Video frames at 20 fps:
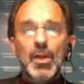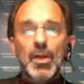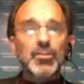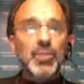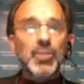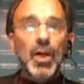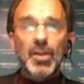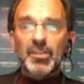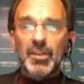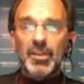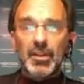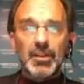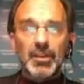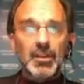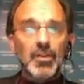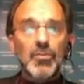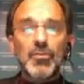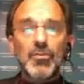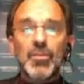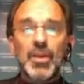Flossing,
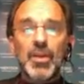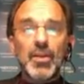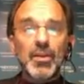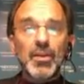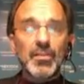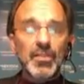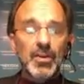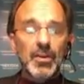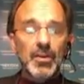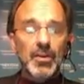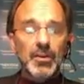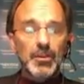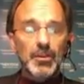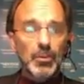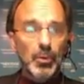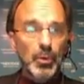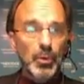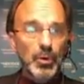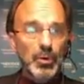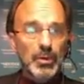very, very
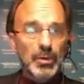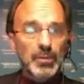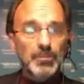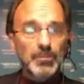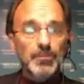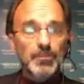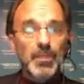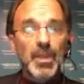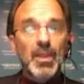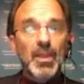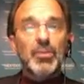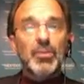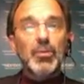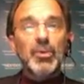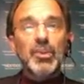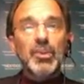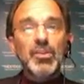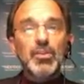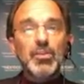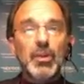important. The
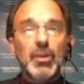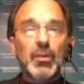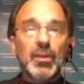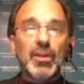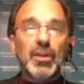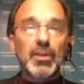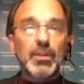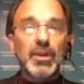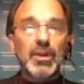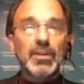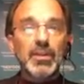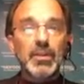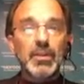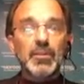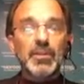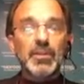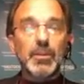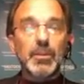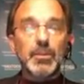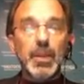reason we recommend
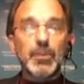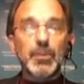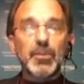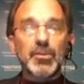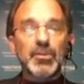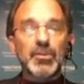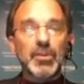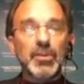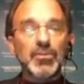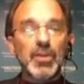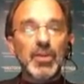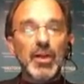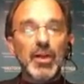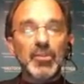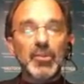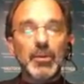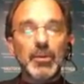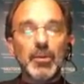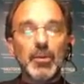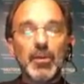that people start
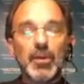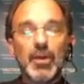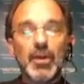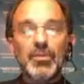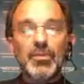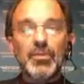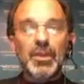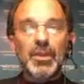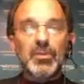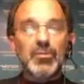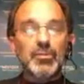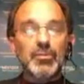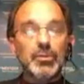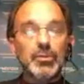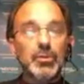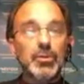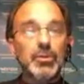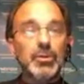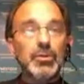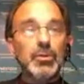flossing around the age of
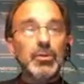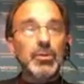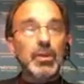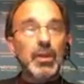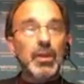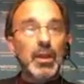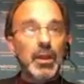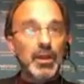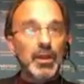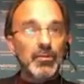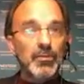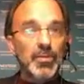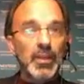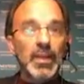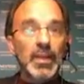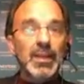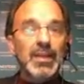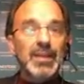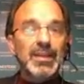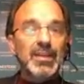2 to 2.5
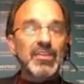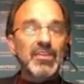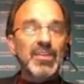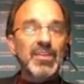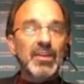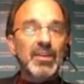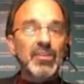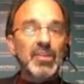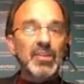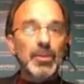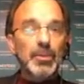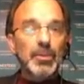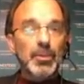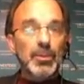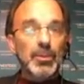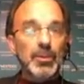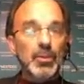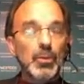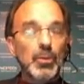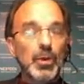is that is
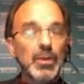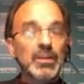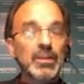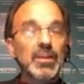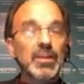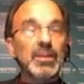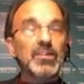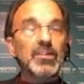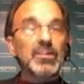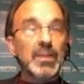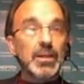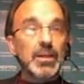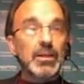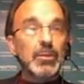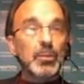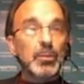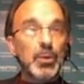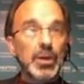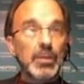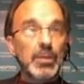typically when that second
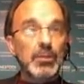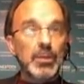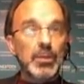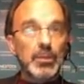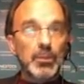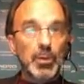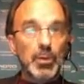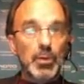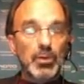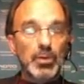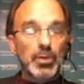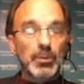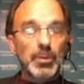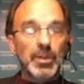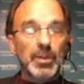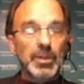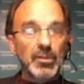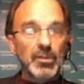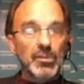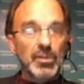primary molar
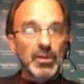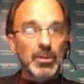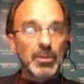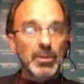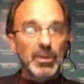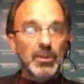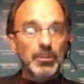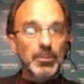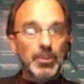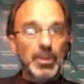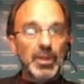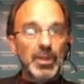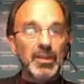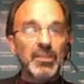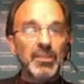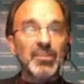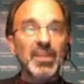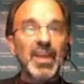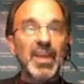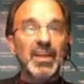begins to come into
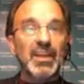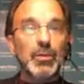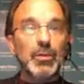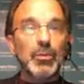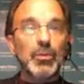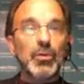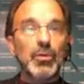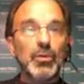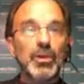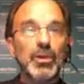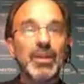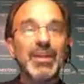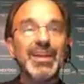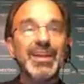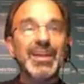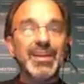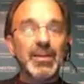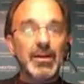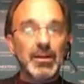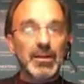place, and it will create
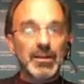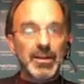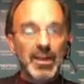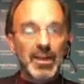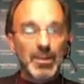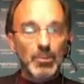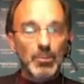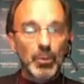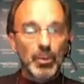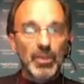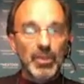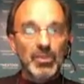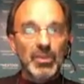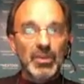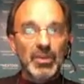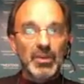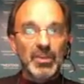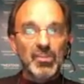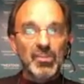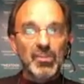a contact point that
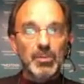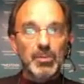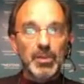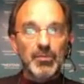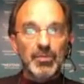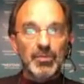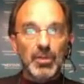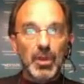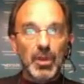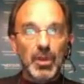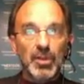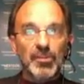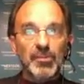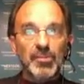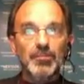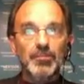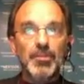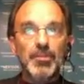needs to be flossed.